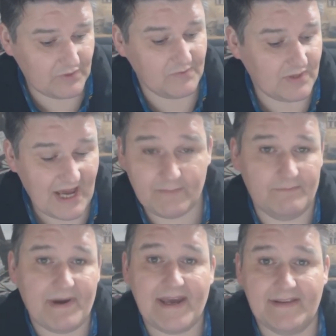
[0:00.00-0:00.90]

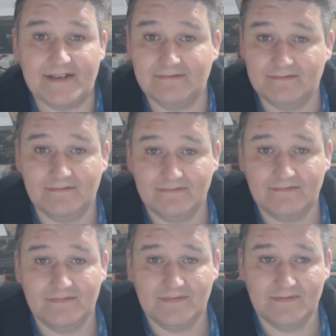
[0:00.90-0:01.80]
would buy that
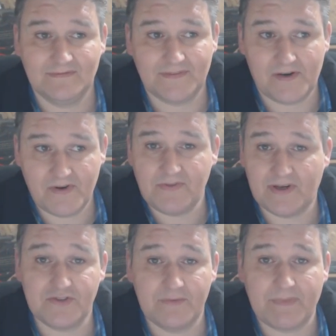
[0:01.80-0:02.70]
for around
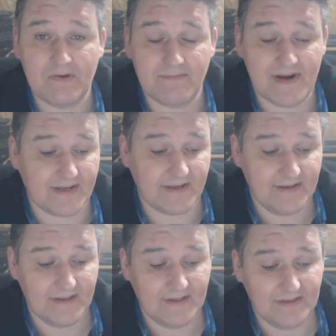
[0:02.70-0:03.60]
the £100
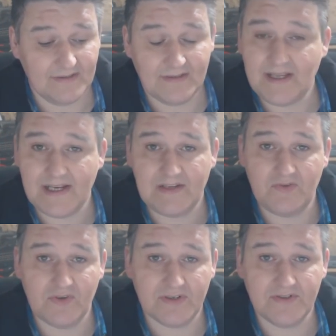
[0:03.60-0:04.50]
mark.
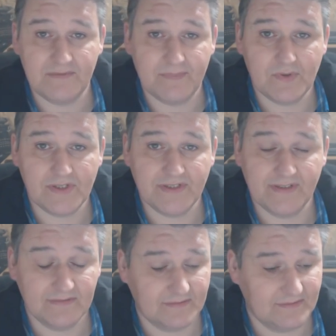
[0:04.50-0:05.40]
DNA200 board,
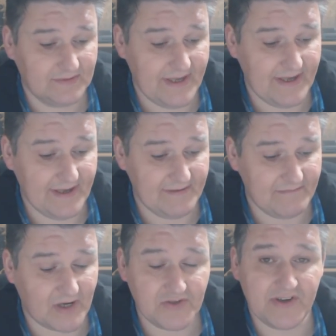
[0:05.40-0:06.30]

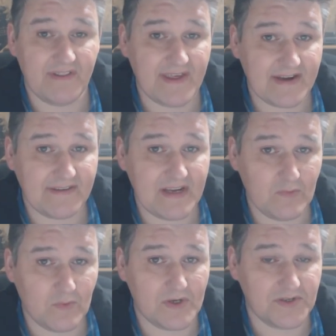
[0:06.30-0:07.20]

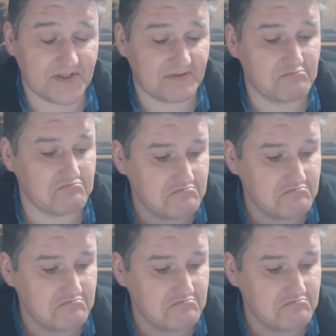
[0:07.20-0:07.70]
133 watts.